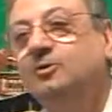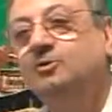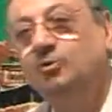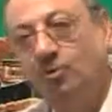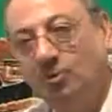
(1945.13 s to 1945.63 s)

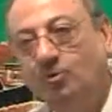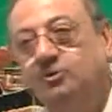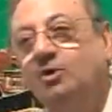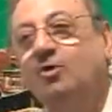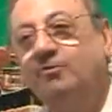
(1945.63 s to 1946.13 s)
to lose
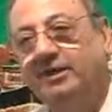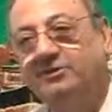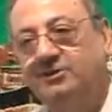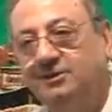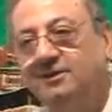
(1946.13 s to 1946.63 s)
or
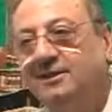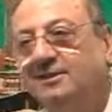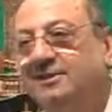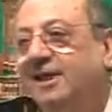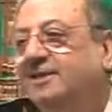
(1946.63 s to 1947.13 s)
waste.
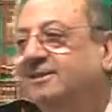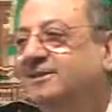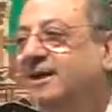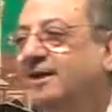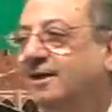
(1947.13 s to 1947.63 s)

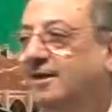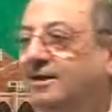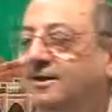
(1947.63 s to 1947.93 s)
Dayya'a